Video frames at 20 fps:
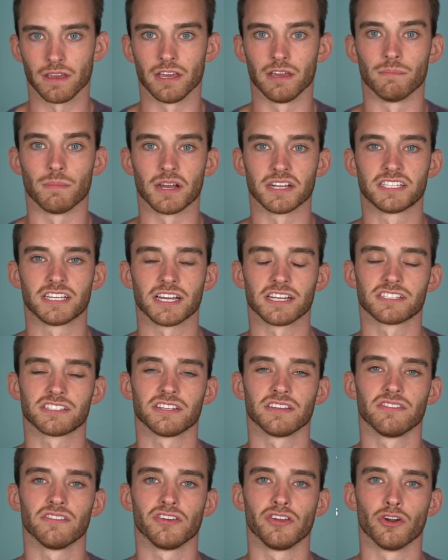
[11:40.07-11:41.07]
In my
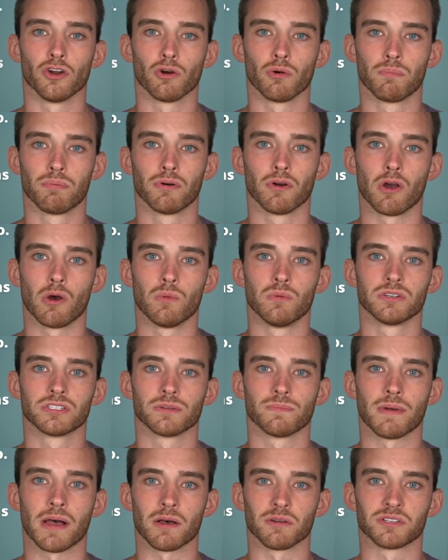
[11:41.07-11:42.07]
testing, the Eero Pro was
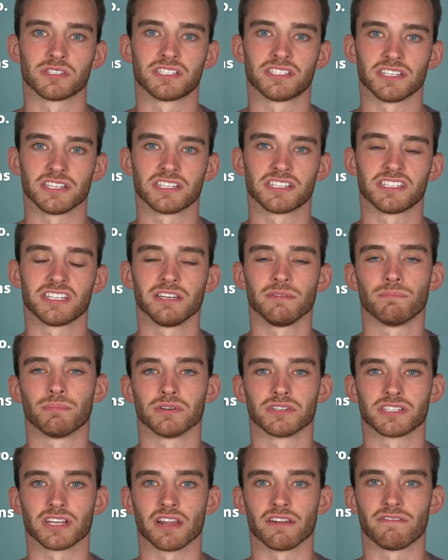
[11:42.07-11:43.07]
about
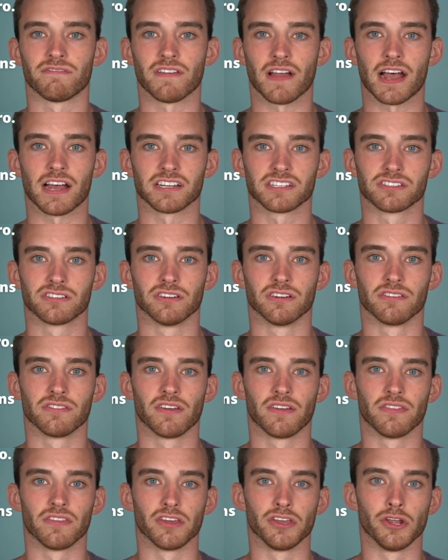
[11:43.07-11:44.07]
16% faster
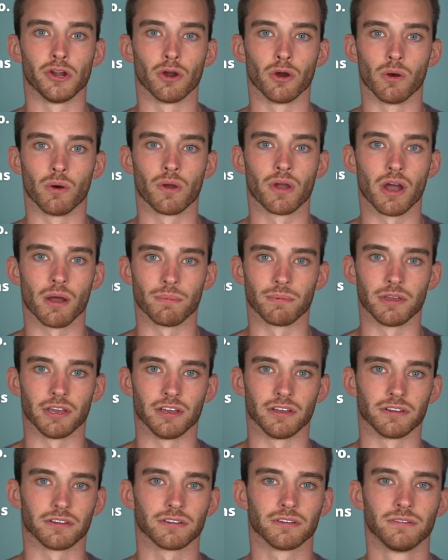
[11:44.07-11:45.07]
than the Eero
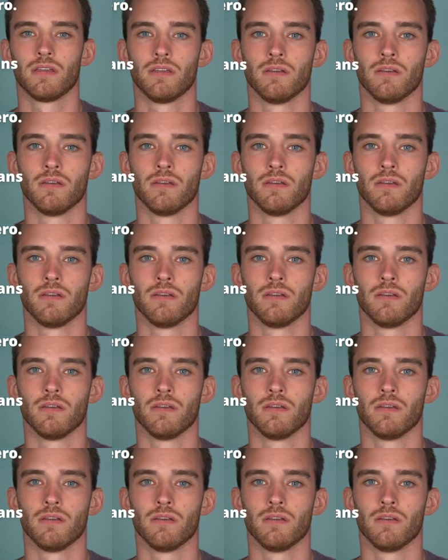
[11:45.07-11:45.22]
Cupcake.